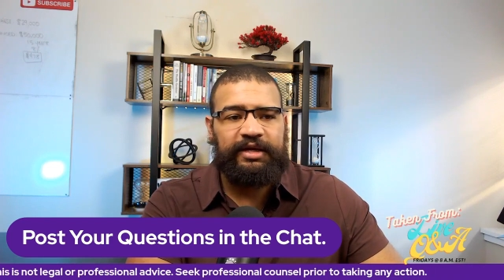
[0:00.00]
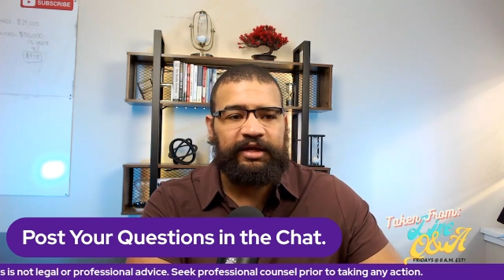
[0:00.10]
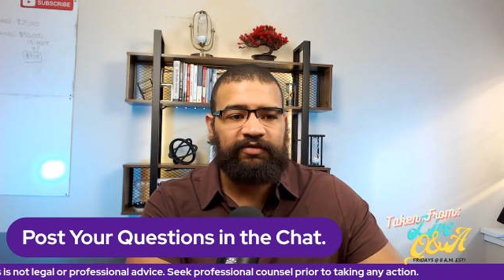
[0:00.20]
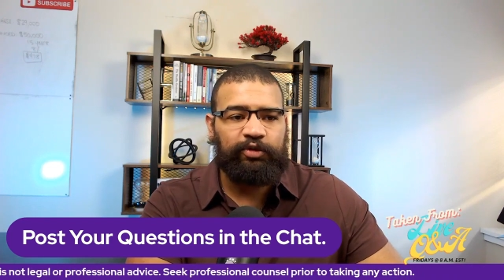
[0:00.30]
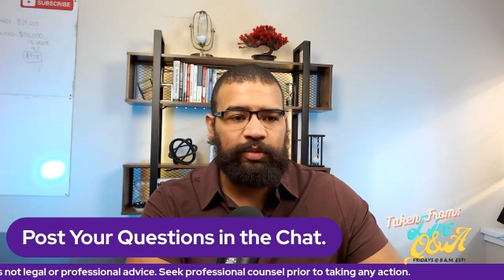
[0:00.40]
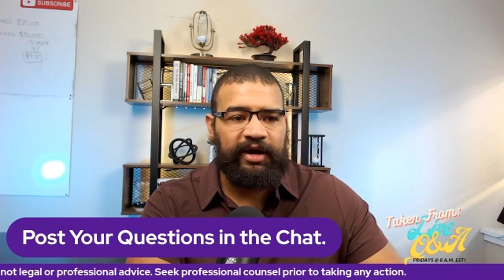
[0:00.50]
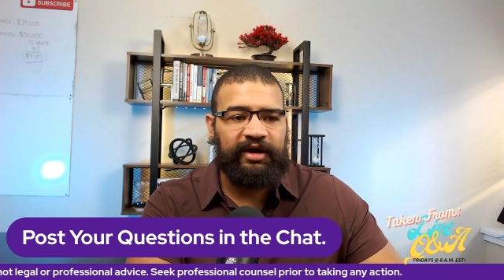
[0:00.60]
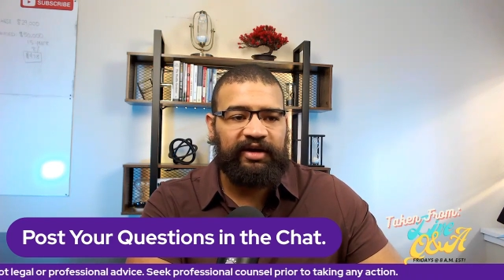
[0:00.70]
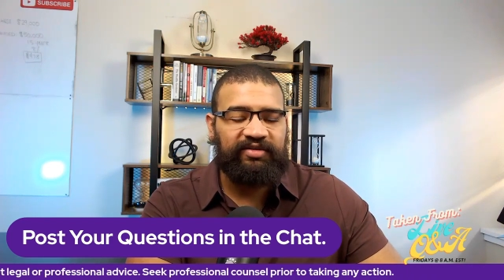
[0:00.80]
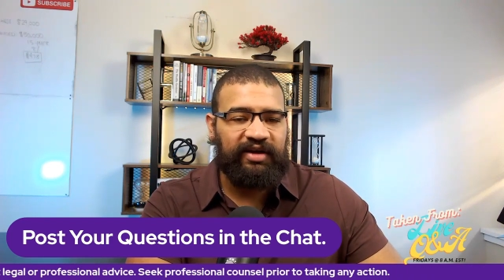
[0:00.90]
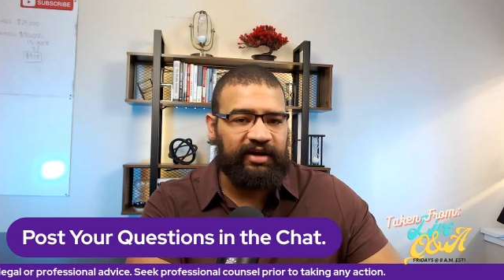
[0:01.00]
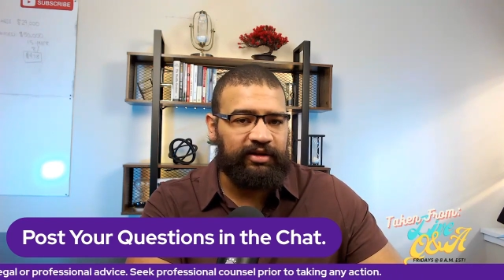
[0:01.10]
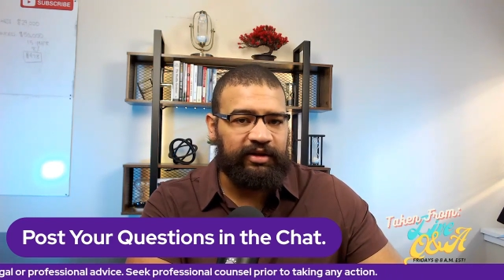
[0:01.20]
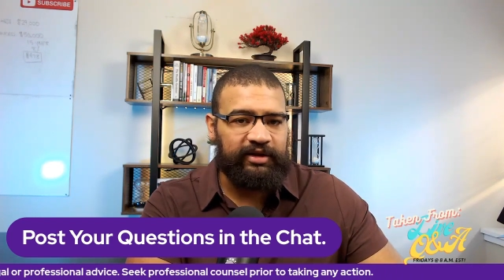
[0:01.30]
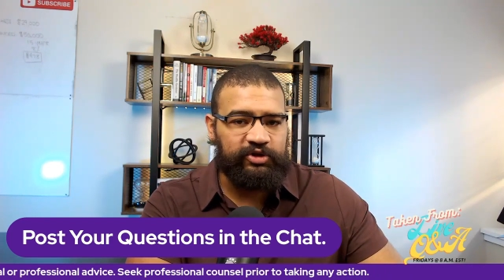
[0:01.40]
If you buy a
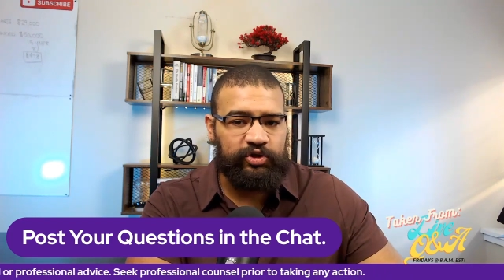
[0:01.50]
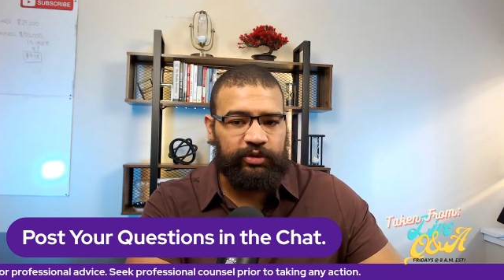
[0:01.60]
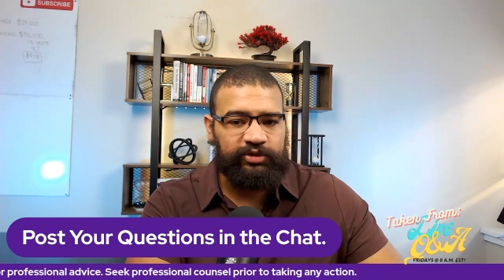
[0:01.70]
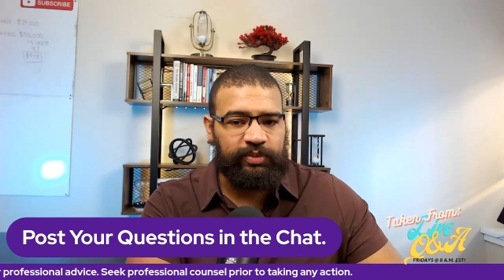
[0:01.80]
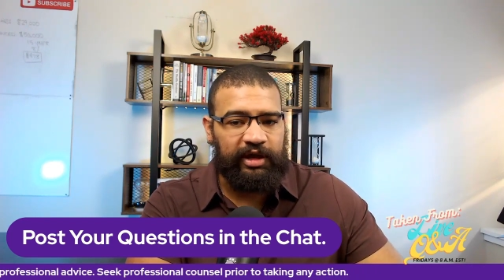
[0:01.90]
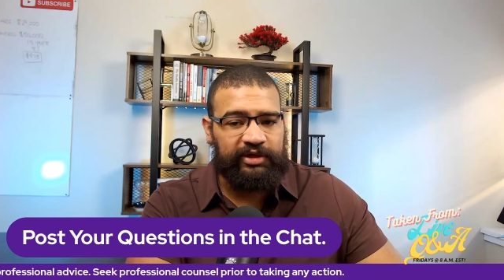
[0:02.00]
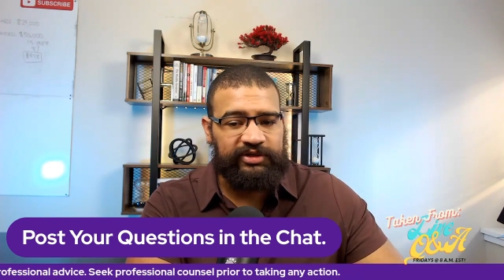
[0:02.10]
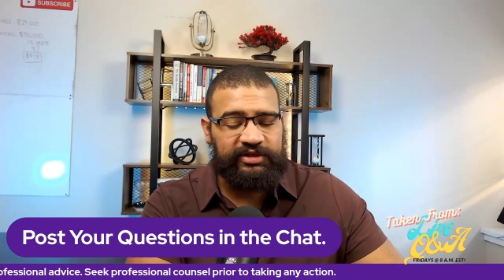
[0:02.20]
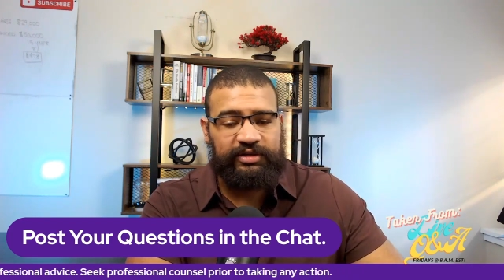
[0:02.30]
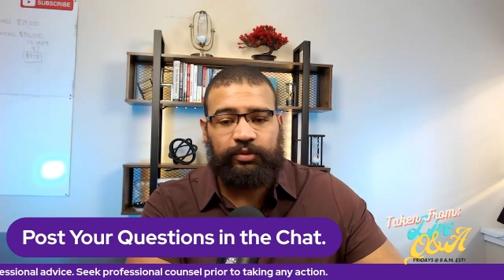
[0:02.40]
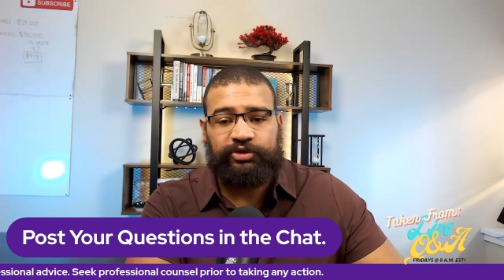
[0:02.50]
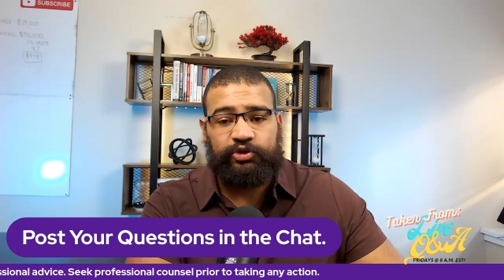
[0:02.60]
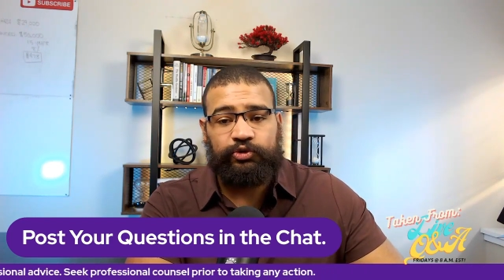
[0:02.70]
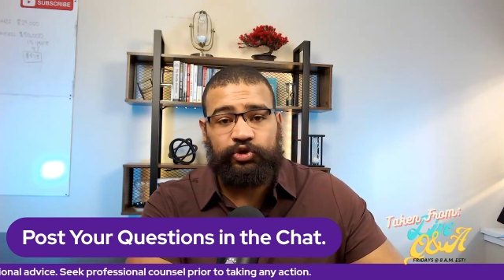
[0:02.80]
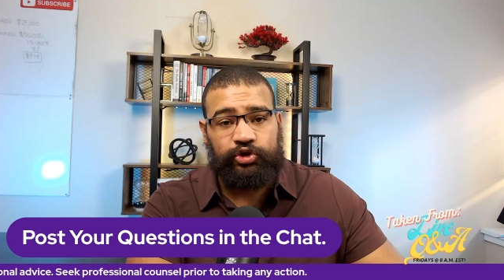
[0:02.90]
title insurance policy, which
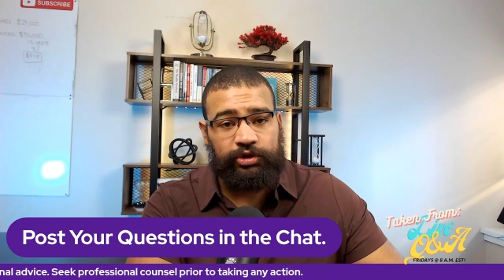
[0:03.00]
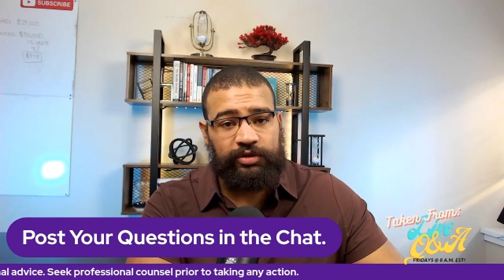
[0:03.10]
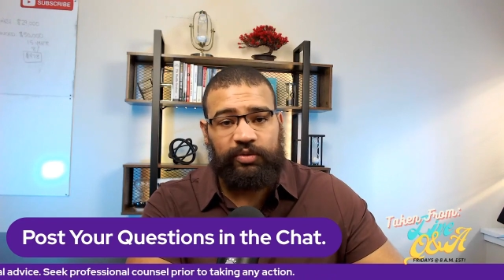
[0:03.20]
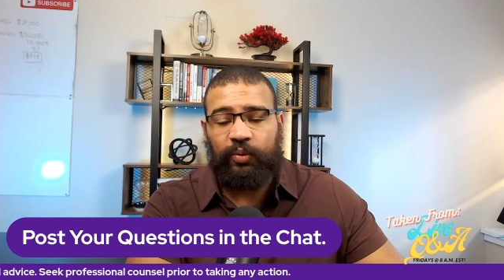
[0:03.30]
you should,